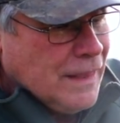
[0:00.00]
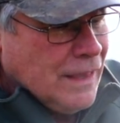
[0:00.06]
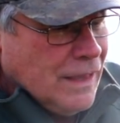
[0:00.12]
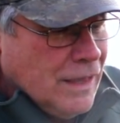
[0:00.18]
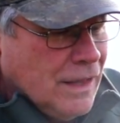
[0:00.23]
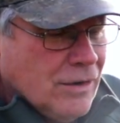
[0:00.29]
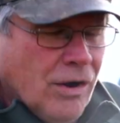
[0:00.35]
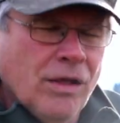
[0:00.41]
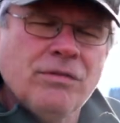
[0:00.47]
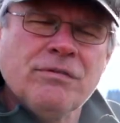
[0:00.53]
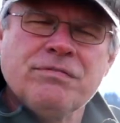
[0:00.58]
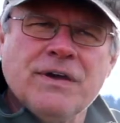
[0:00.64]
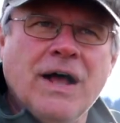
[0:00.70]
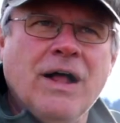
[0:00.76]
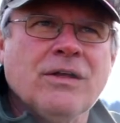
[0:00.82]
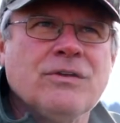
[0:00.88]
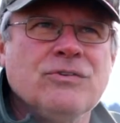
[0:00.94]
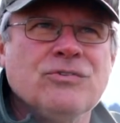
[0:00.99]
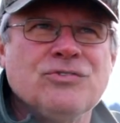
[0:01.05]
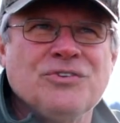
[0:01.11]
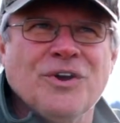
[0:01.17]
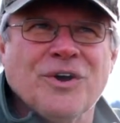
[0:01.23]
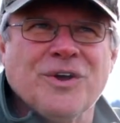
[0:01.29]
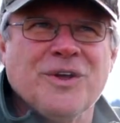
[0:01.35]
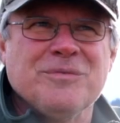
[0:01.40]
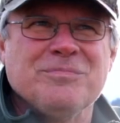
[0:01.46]
And all the falcons
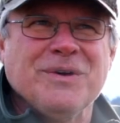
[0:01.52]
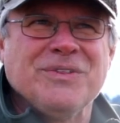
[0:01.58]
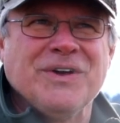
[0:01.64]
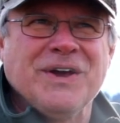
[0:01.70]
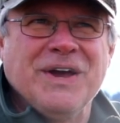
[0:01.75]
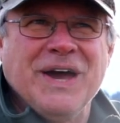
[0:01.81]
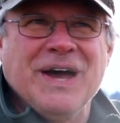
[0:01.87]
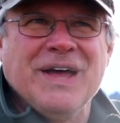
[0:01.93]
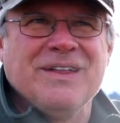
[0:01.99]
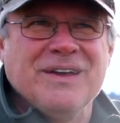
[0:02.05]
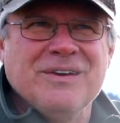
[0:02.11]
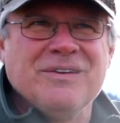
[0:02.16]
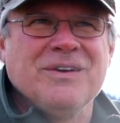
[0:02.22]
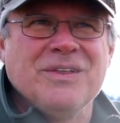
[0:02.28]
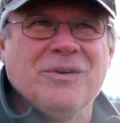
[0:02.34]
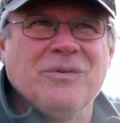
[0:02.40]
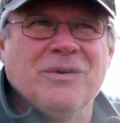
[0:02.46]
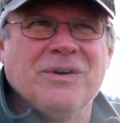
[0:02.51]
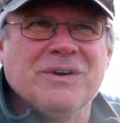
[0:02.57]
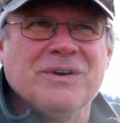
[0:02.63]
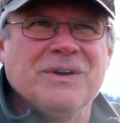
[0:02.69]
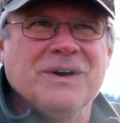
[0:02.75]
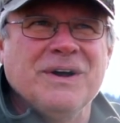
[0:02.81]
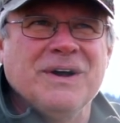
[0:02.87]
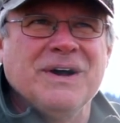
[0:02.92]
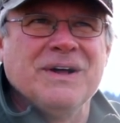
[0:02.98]
took it, but
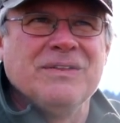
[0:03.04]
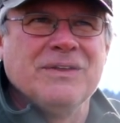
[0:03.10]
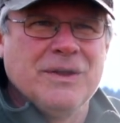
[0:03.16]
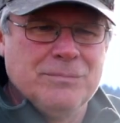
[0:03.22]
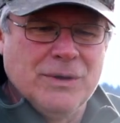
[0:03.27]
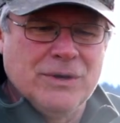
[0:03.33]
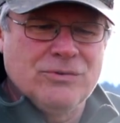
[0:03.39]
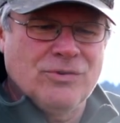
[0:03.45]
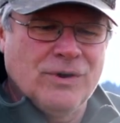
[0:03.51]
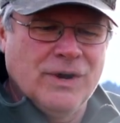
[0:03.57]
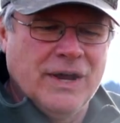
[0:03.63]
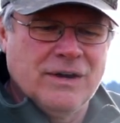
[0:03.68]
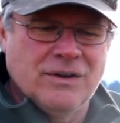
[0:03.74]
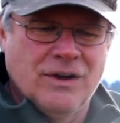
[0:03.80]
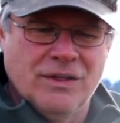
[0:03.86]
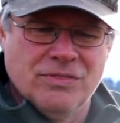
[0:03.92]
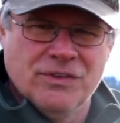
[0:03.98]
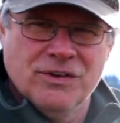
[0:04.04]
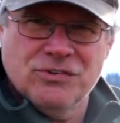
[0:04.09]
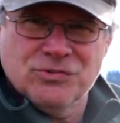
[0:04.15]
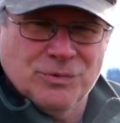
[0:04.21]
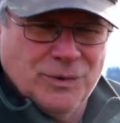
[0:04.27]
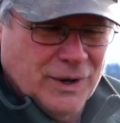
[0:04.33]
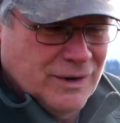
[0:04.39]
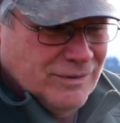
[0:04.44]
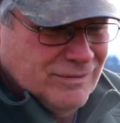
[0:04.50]
they'd been trained on
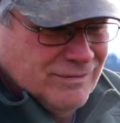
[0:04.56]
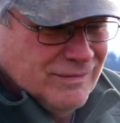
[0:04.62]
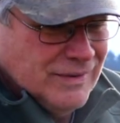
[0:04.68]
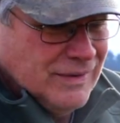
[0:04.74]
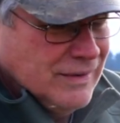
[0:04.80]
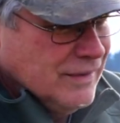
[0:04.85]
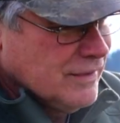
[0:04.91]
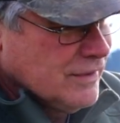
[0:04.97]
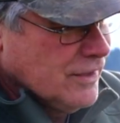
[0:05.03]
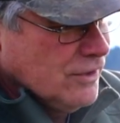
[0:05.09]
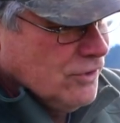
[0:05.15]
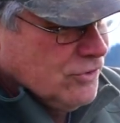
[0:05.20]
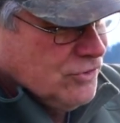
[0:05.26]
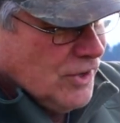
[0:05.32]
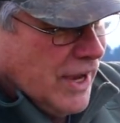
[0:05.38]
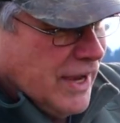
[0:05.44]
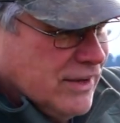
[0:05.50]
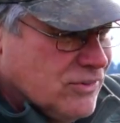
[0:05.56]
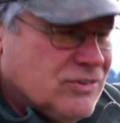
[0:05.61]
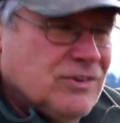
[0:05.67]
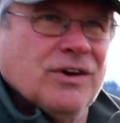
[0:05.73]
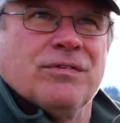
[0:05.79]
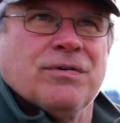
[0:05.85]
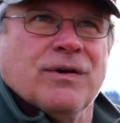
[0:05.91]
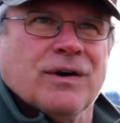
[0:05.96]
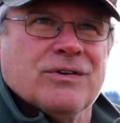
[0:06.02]
this one. Little size
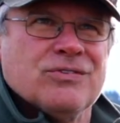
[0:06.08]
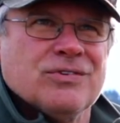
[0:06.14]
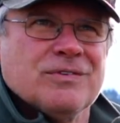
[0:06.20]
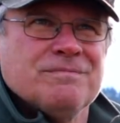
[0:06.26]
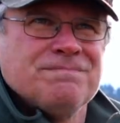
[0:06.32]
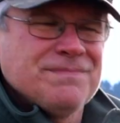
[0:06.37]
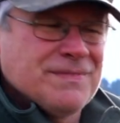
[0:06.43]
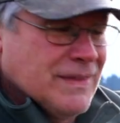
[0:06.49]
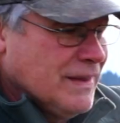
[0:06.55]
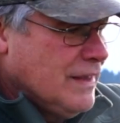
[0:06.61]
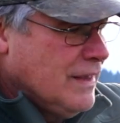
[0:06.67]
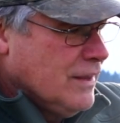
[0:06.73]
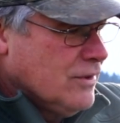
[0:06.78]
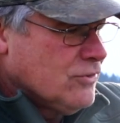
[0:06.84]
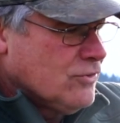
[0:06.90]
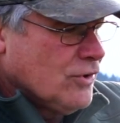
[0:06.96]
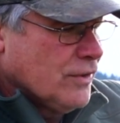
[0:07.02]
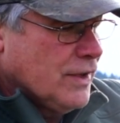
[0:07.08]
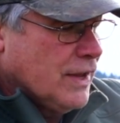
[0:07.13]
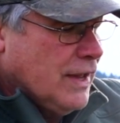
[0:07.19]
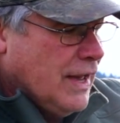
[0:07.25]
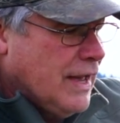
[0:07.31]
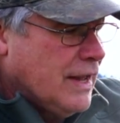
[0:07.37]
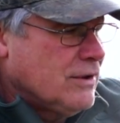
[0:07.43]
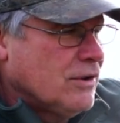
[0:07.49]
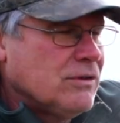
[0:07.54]
difference. So they
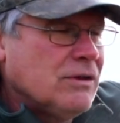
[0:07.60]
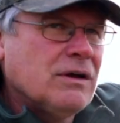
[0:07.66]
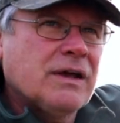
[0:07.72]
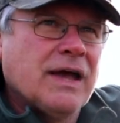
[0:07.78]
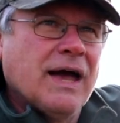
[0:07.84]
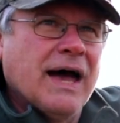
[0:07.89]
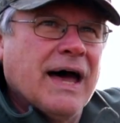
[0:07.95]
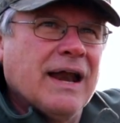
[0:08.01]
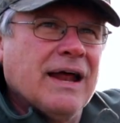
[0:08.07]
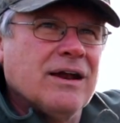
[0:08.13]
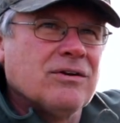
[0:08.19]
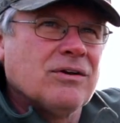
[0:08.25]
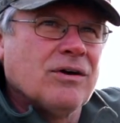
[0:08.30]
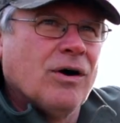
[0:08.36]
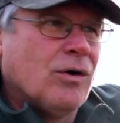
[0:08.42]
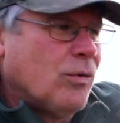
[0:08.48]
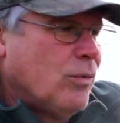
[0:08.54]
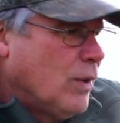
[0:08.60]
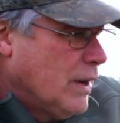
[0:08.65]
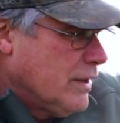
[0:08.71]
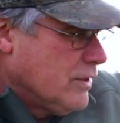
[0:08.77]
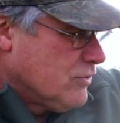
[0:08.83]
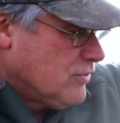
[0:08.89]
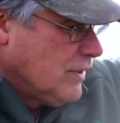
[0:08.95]
had to look at it and go, what is